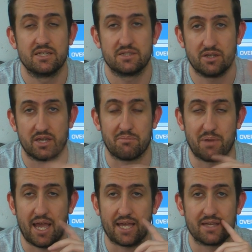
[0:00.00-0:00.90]
took it
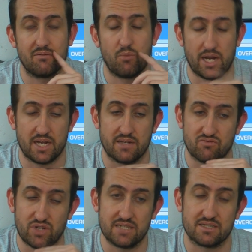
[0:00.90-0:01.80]
back, went
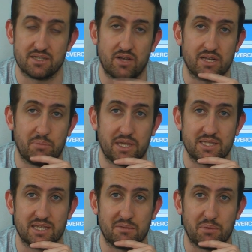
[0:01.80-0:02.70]
and redesigned the
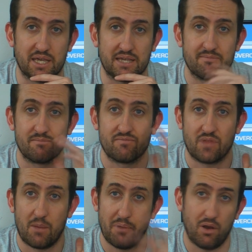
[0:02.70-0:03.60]
PCB,
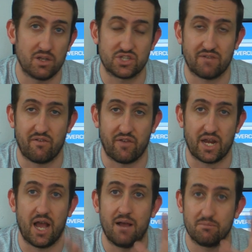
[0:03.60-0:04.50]
polished
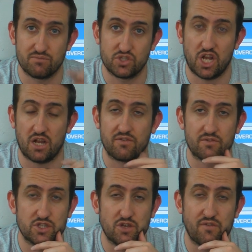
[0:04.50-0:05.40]
everything up,
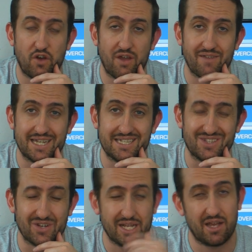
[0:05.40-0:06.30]
chucked two
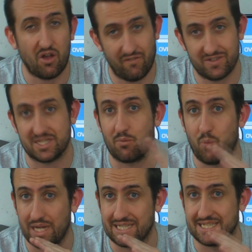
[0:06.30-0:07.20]
580s on it, obviously
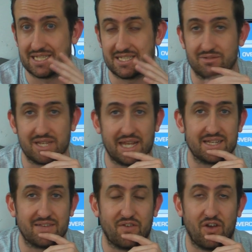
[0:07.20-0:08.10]
waited till the end
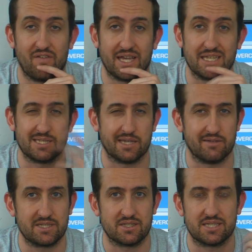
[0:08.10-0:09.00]
of the 580
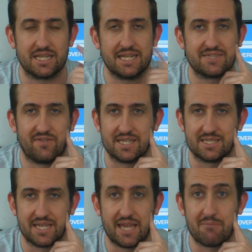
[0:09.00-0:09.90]
series, because let's
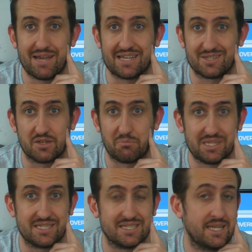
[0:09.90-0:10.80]
face it, it makes good
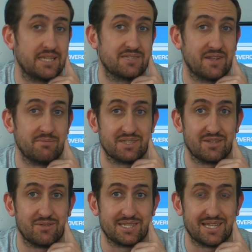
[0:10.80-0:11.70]
business sense for them to
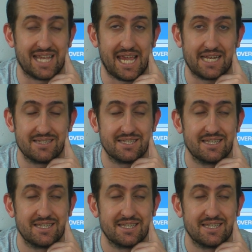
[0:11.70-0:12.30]
do this at the end.